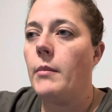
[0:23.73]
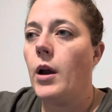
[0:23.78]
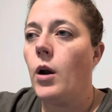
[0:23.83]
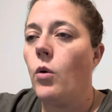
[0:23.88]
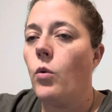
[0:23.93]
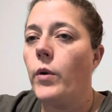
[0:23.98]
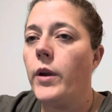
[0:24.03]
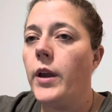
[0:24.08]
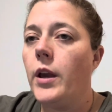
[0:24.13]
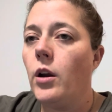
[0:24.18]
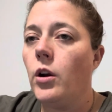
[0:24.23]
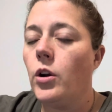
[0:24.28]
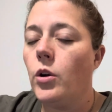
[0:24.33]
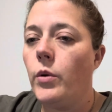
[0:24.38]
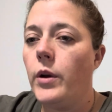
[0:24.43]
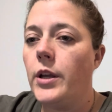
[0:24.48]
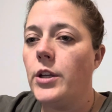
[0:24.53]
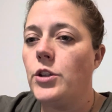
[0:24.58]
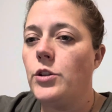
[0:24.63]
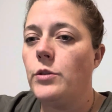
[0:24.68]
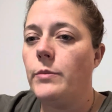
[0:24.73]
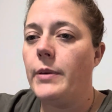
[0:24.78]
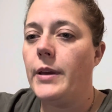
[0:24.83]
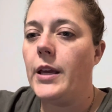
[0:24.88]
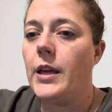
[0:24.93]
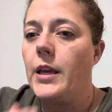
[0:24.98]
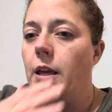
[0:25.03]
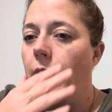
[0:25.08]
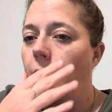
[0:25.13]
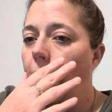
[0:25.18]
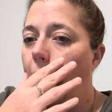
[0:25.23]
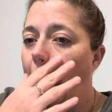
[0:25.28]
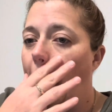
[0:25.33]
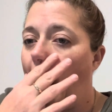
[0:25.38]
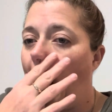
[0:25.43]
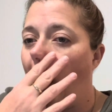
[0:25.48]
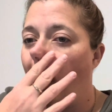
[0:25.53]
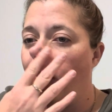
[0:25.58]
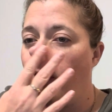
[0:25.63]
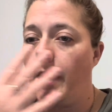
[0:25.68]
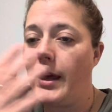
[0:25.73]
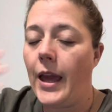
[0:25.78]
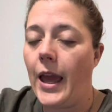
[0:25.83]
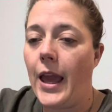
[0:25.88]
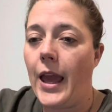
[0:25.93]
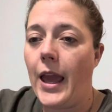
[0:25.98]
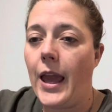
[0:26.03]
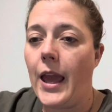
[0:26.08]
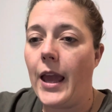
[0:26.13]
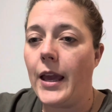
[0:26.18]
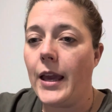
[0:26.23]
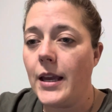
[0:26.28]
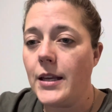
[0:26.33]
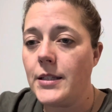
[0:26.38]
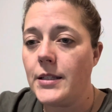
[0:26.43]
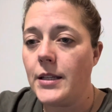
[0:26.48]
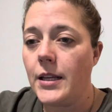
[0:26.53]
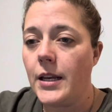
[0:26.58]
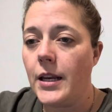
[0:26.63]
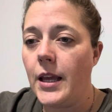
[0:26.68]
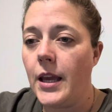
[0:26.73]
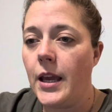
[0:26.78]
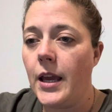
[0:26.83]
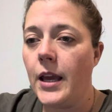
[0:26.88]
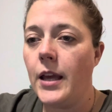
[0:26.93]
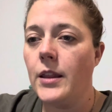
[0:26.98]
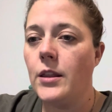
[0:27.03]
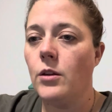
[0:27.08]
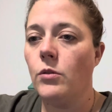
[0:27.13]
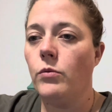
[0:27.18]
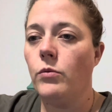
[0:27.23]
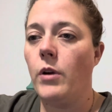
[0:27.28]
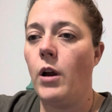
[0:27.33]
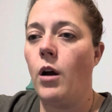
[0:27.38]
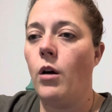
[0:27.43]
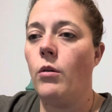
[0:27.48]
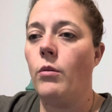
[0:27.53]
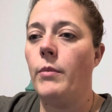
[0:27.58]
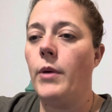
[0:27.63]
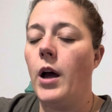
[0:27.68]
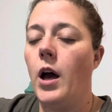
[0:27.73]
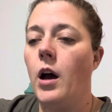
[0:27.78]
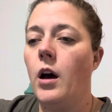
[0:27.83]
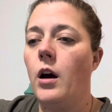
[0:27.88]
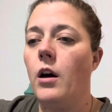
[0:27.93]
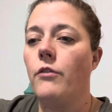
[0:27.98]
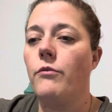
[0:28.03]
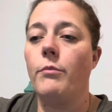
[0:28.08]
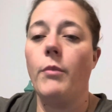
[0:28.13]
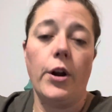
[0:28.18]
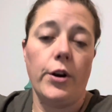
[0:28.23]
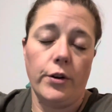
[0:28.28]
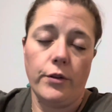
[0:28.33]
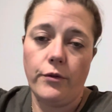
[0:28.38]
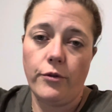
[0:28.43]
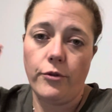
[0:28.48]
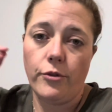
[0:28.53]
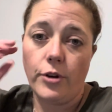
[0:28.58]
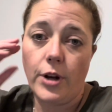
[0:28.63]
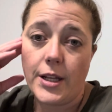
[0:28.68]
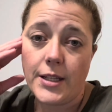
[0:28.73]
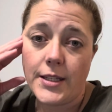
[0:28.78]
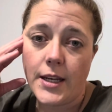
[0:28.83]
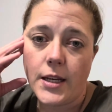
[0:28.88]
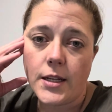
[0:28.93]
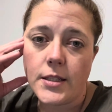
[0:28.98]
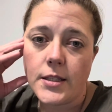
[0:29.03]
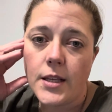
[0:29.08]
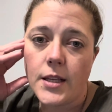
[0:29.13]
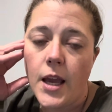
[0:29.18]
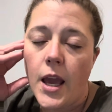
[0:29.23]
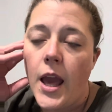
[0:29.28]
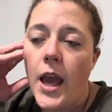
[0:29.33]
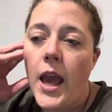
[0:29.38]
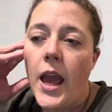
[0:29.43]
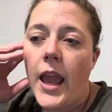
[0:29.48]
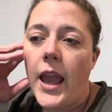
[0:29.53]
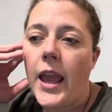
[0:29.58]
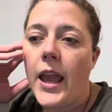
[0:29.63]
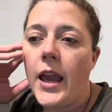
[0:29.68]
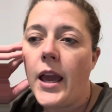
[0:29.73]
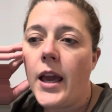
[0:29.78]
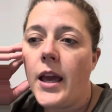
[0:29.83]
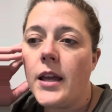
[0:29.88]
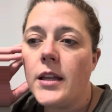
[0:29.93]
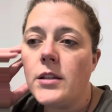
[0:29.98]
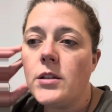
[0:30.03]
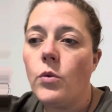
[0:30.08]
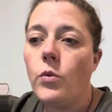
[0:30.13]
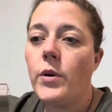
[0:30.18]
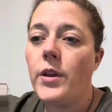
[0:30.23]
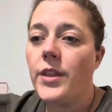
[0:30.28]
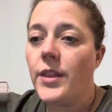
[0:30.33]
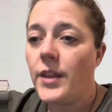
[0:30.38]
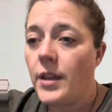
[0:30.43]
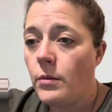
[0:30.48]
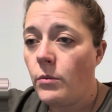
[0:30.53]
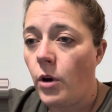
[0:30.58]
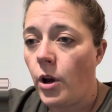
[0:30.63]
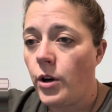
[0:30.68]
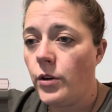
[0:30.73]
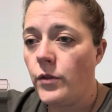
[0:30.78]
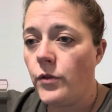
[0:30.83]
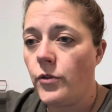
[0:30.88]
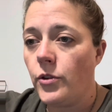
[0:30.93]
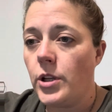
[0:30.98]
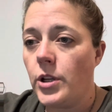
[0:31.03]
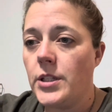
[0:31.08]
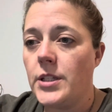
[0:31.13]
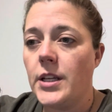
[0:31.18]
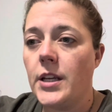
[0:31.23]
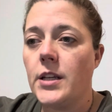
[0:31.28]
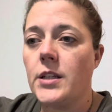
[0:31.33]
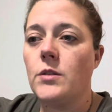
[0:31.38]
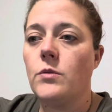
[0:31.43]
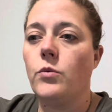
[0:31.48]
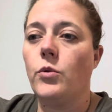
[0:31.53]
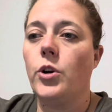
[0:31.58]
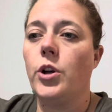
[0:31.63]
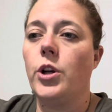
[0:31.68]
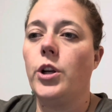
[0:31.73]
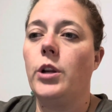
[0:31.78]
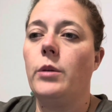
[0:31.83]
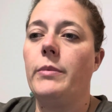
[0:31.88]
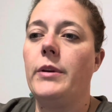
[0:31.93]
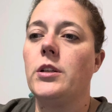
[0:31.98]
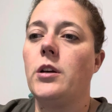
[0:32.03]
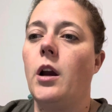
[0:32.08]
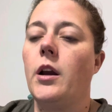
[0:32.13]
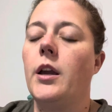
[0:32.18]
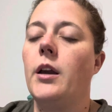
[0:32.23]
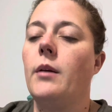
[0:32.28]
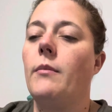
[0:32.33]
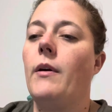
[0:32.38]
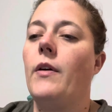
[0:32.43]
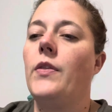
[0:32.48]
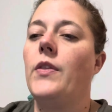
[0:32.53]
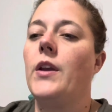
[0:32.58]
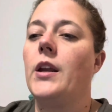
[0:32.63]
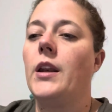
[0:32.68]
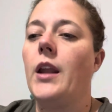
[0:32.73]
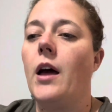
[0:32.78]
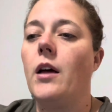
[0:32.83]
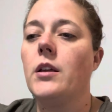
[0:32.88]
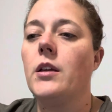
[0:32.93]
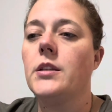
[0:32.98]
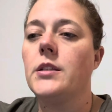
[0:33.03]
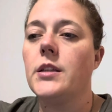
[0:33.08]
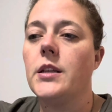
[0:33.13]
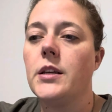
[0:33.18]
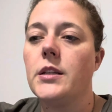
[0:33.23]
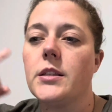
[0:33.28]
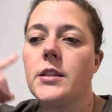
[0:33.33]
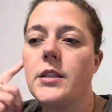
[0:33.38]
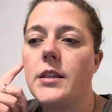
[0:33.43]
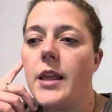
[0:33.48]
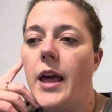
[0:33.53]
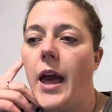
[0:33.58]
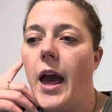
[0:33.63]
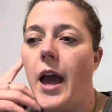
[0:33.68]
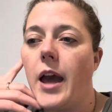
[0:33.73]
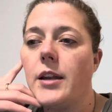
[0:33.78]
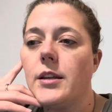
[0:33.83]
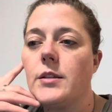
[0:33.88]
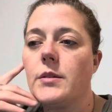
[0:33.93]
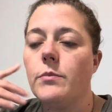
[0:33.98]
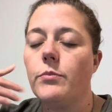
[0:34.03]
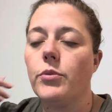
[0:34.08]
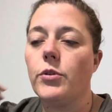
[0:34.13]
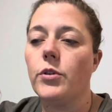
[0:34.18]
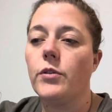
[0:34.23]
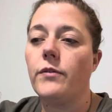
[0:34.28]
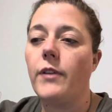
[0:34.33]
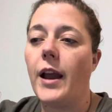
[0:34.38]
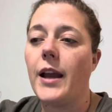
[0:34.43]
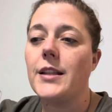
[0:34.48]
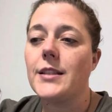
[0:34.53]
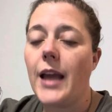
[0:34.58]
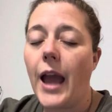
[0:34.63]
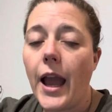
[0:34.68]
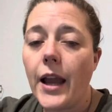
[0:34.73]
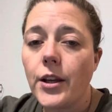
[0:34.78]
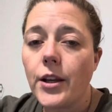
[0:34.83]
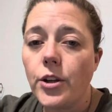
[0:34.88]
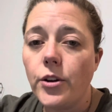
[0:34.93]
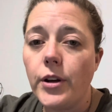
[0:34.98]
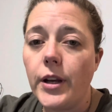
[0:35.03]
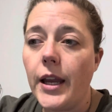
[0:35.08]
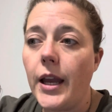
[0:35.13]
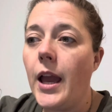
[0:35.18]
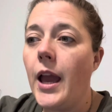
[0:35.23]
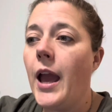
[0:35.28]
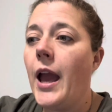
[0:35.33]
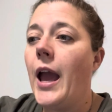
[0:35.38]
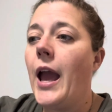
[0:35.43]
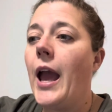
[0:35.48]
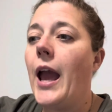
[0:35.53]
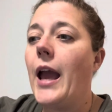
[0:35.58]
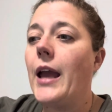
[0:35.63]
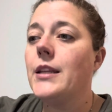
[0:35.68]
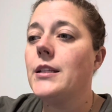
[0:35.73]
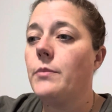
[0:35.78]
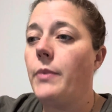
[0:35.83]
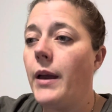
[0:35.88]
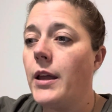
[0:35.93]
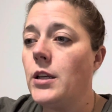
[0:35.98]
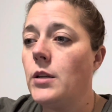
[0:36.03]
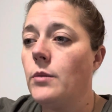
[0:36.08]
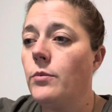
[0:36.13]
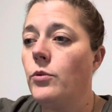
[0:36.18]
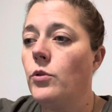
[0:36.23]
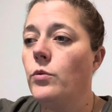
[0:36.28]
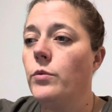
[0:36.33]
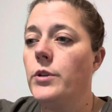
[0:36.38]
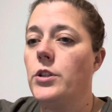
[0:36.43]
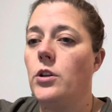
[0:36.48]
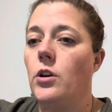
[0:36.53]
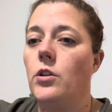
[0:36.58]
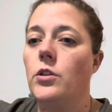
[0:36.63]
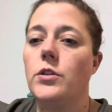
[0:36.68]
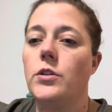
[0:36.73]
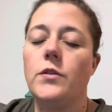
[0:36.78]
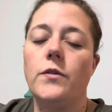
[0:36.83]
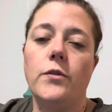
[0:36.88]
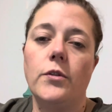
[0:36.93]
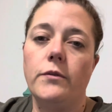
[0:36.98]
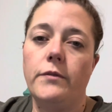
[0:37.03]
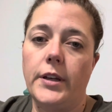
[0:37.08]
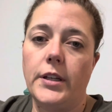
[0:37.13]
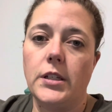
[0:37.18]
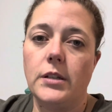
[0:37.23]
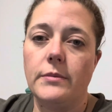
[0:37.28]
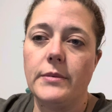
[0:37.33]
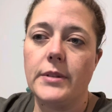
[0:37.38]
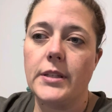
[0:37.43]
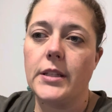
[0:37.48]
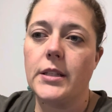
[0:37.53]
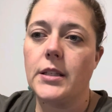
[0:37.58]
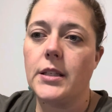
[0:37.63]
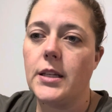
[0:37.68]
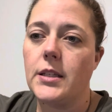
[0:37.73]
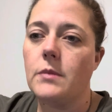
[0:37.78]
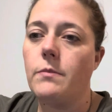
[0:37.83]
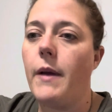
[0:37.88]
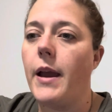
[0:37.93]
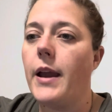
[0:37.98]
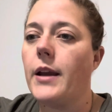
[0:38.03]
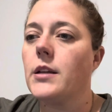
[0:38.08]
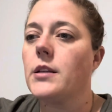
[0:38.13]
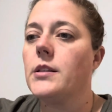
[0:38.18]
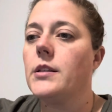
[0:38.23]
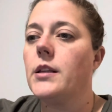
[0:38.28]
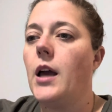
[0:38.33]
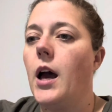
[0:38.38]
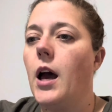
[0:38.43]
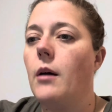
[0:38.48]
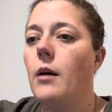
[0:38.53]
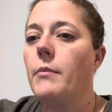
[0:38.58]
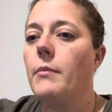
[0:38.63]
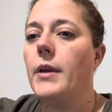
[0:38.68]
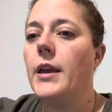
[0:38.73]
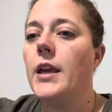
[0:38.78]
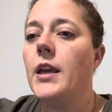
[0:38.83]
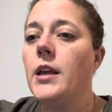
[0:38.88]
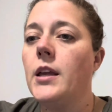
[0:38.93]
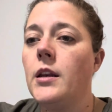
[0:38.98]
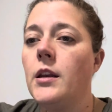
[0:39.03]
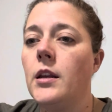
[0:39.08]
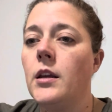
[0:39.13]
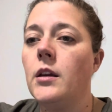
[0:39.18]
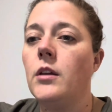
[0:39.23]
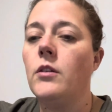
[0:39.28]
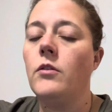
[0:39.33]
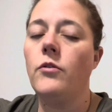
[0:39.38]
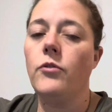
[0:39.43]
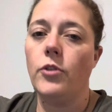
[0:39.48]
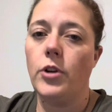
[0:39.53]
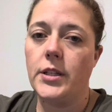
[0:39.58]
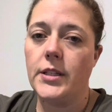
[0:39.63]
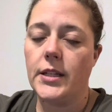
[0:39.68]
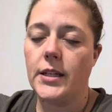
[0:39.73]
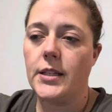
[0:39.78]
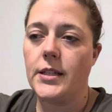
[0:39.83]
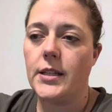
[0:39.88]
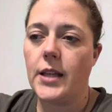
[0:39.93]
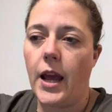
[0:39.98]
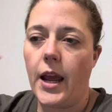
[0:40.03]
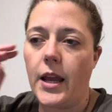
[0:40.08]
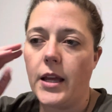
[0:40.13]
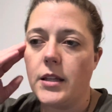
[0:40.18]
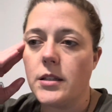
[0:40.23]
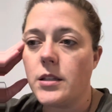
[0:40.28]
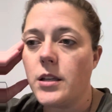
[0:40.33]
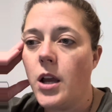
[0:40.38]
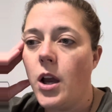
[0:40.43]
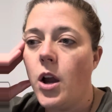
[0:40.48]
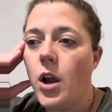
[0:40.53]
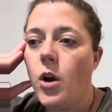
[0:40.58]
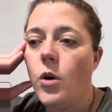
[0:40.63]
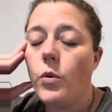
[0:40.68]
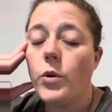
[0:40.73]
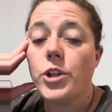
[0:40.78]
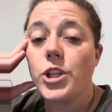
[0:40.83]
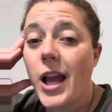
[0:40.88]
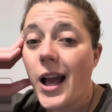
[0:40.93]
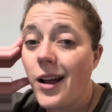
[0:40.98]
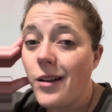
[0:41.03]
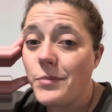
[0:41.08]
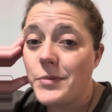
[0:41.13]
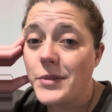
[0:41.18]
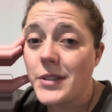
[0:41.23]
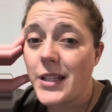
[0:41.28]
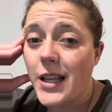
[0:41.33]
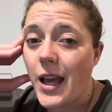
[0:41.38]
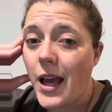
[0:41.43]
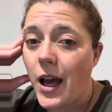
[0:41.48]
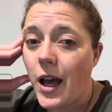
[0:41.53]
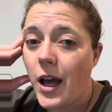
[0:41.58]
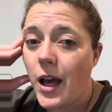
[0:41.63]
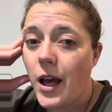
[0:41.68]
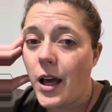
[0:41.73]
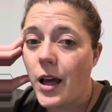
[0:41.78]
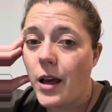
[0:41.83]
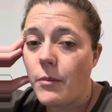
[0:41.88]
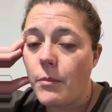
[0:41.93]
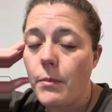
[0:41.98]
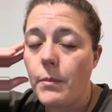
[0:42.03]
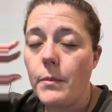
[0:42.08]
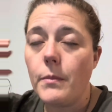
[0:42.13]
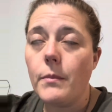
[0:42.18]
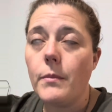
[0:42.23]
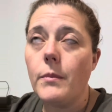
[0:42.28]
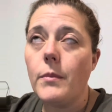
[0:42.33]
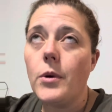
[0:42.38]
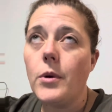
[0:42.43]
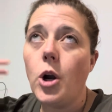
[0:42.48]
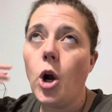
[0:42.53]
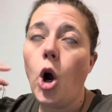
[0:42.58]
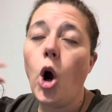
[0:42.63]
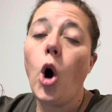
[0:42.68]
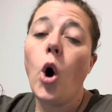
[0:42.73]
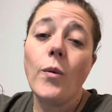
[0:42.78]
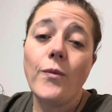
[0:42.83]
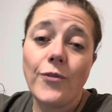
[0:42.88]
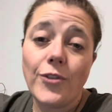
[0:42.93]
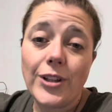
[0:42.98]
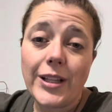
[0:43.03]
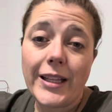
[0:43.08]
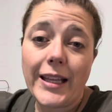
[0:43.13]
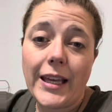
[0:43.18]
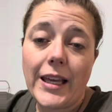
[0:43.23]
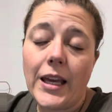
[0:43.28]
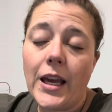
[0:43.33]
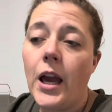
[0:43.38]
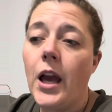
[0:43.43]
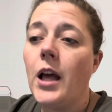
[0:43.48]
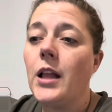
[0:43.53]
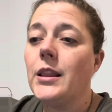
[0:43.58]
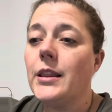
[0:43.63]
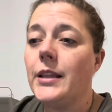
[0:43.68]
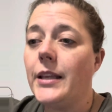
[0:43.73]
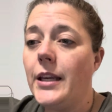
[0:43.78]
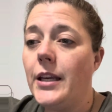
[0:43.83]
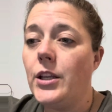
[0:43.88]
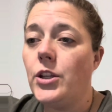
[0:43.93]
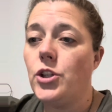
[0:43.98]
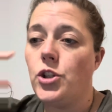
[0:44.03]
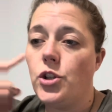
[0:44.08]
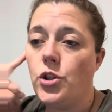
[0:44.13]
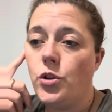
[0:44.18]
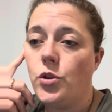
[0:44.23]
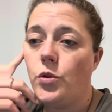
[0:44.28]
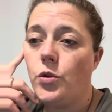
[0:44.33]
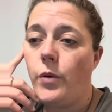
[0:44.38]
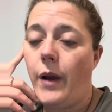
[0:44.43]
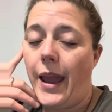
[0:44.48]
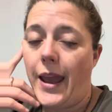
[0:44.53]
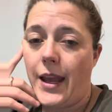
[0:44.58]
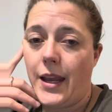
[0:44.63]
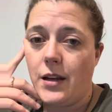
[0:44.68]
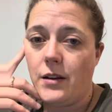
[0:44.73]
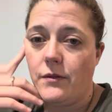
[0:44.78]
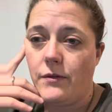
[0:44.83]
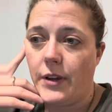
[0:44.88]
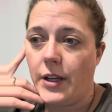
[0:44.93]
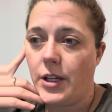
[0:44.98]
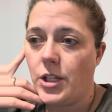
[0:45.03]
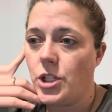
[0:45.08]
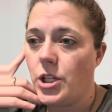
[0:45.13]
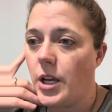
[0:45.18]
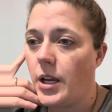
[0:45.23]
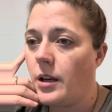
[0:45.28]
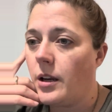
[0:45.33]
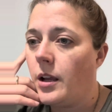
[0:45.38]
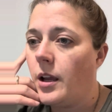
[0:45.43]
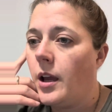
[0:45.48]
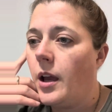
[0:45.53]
We are going to be having a case study in the realm of modern forensics, and within modern forensics, we're going to be talking about the analysis that provides accurate and dependable results for victims and suspects in forensic science, which helps hopefully lead to a conviction.